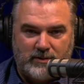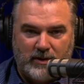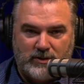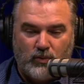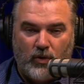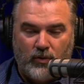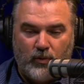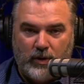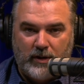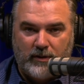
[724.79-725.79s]
let's roll the
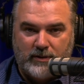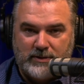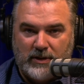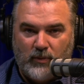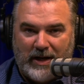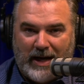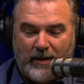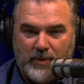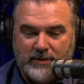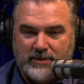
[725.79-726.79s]
wheel and see what
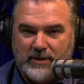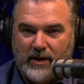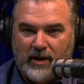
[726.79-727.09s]
happens.